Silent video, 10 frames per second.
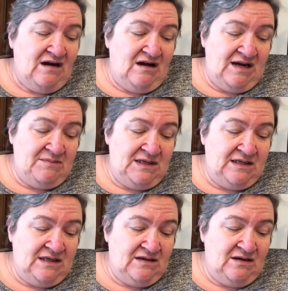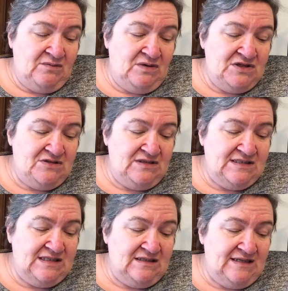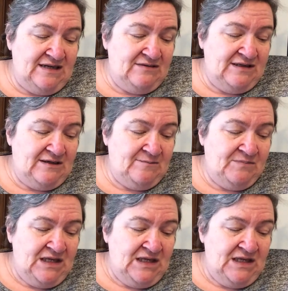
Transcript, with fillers: I mean it. I want you to settle down now.